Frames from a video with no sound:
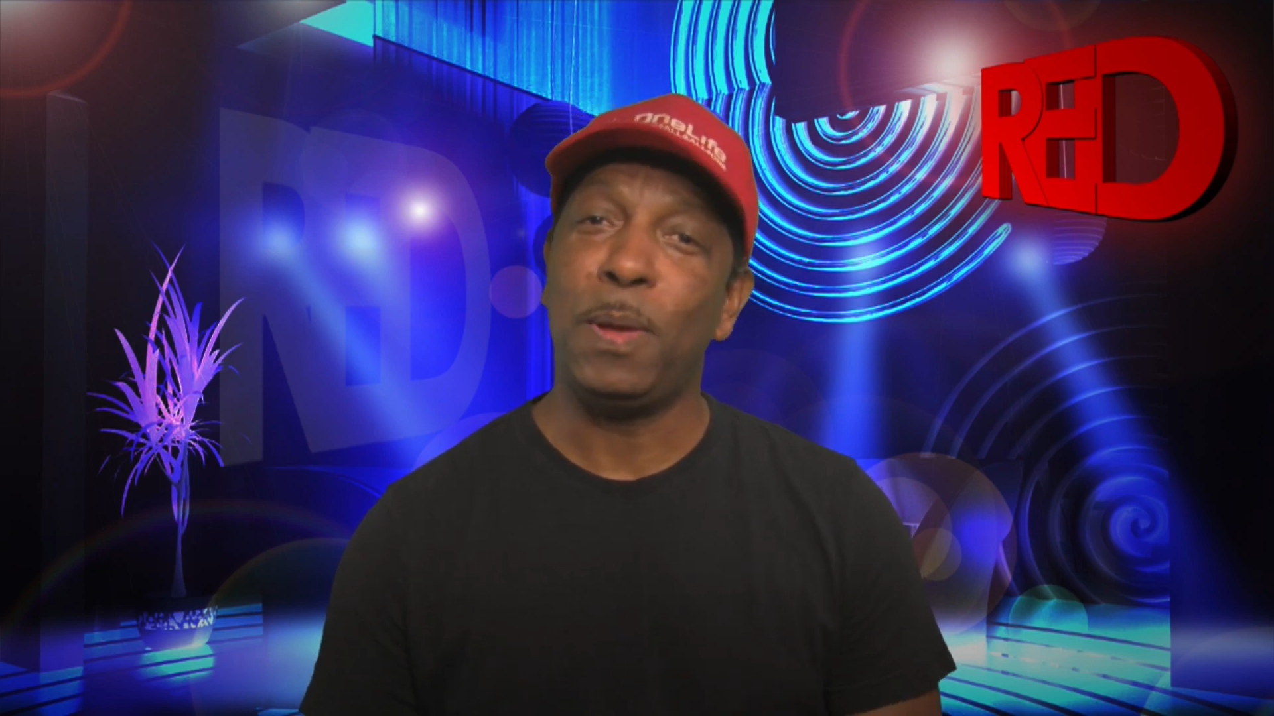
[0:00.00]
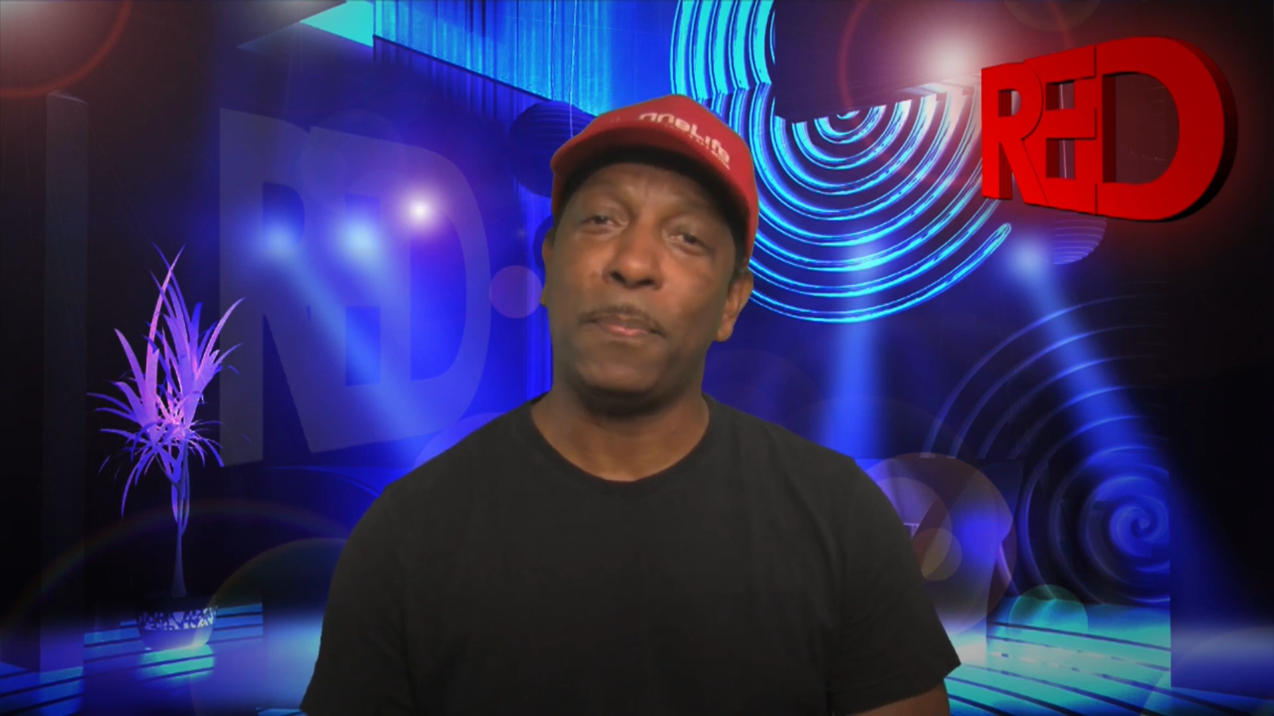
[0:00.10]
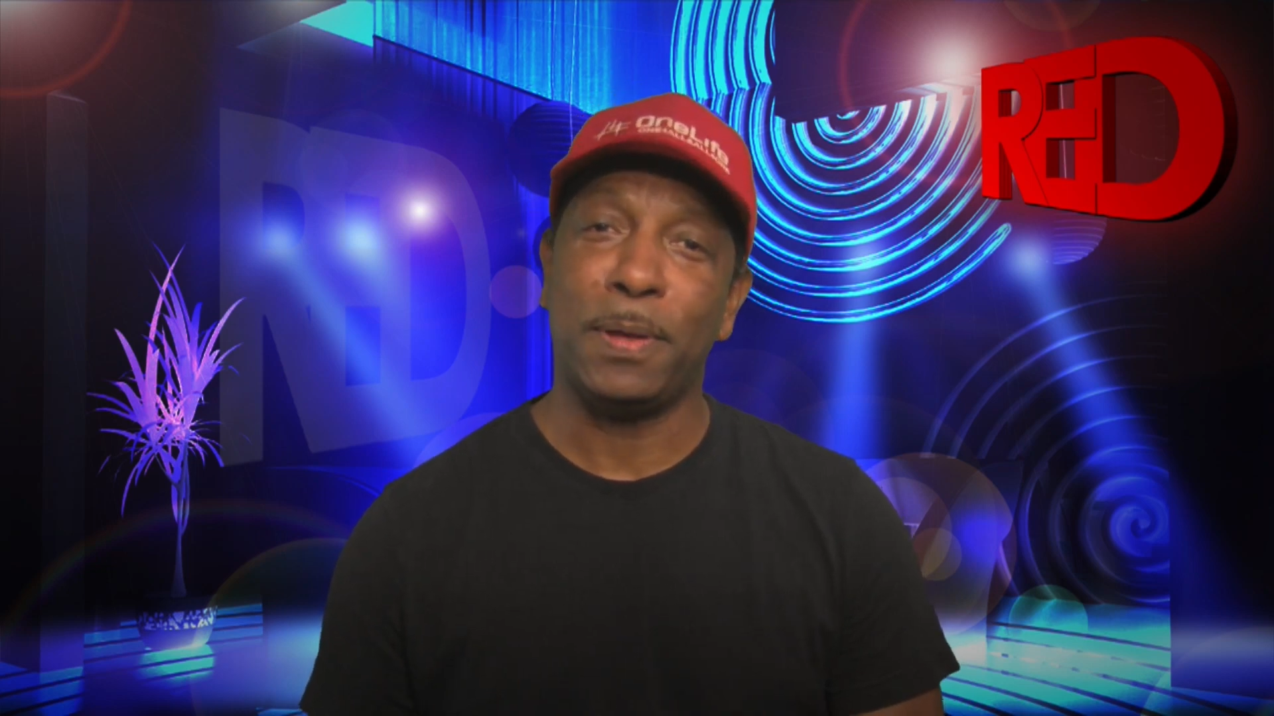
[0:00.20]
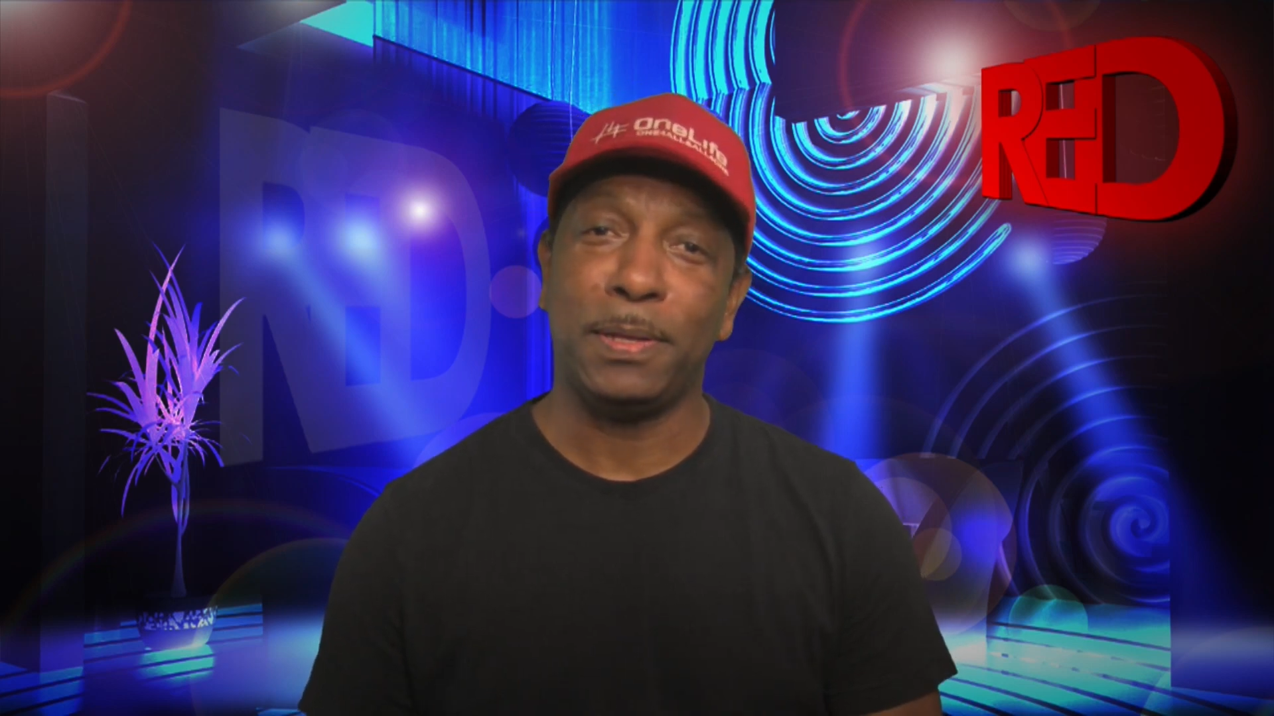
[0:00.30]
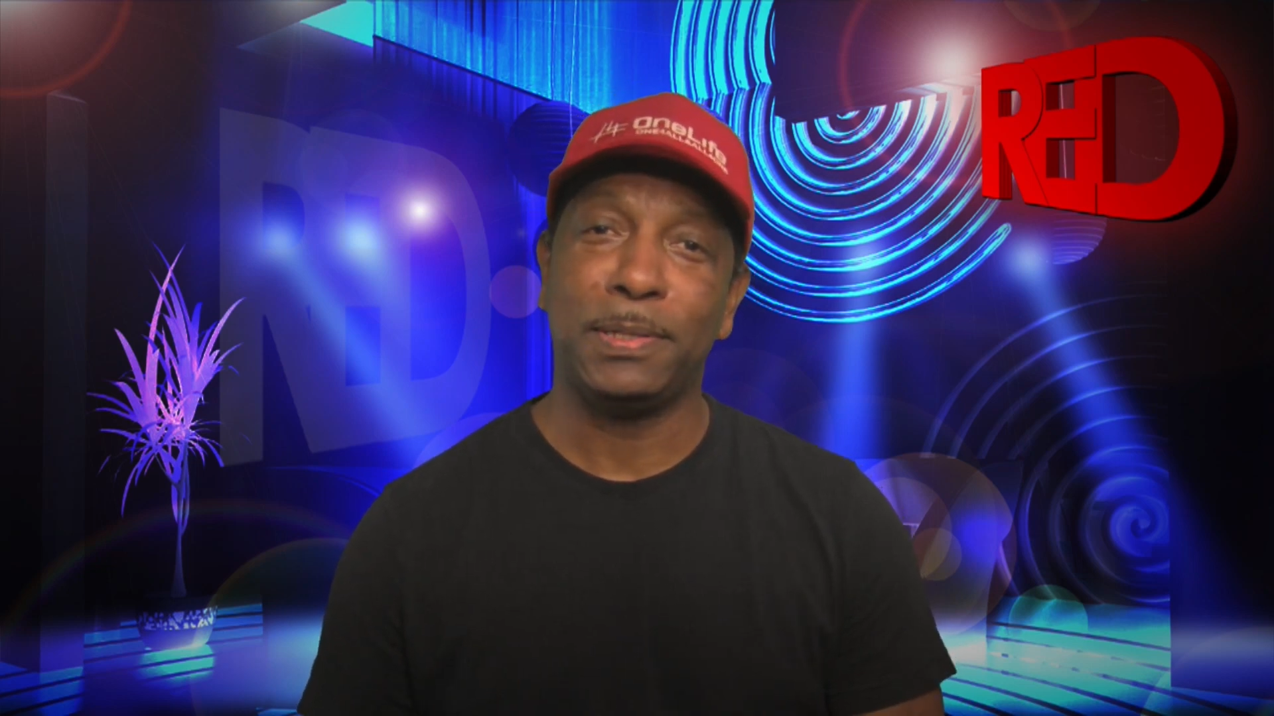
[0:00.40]

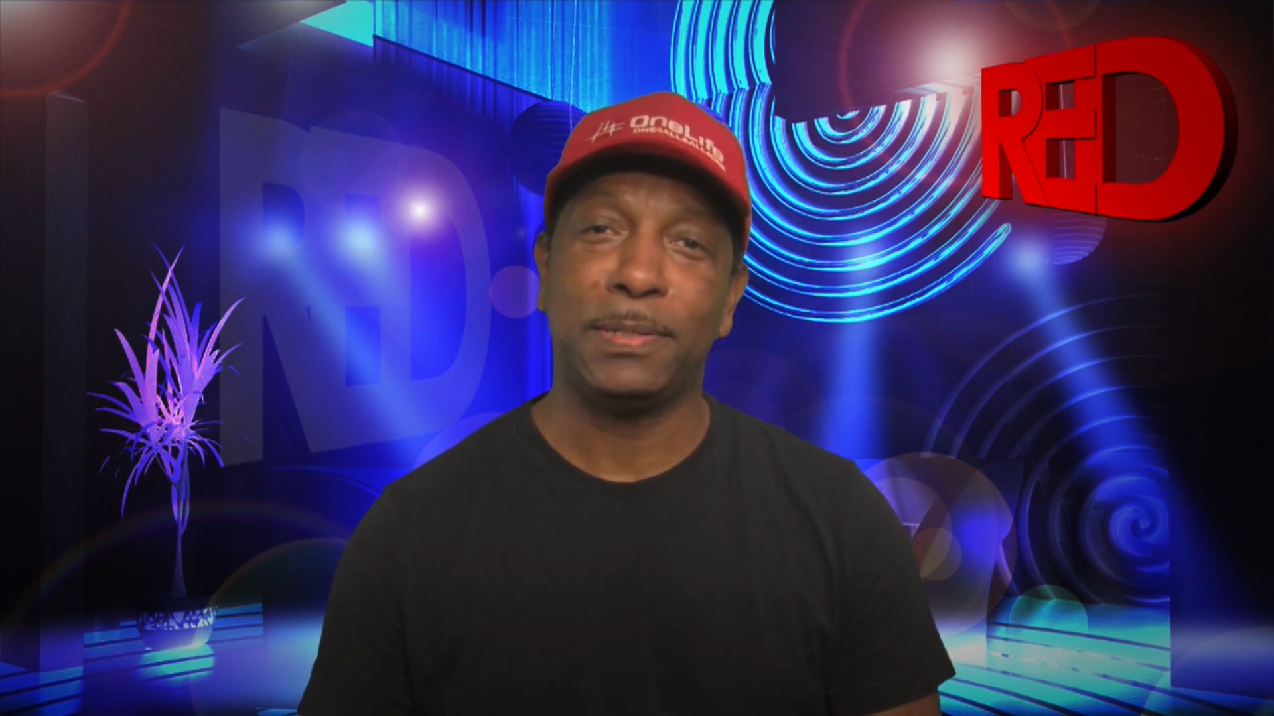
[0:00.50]
pepper.